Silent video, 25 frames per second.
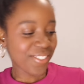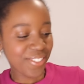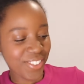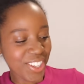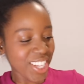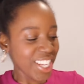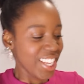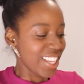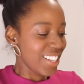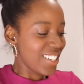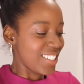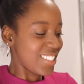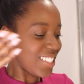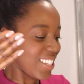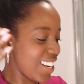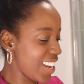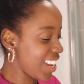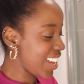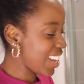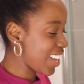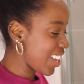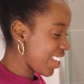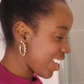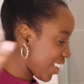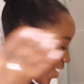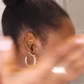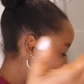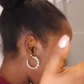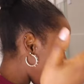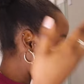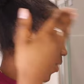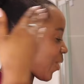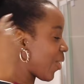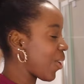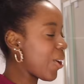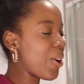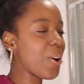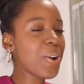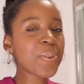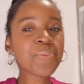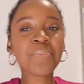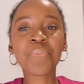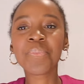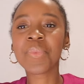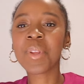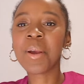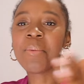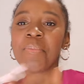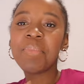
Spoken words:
video.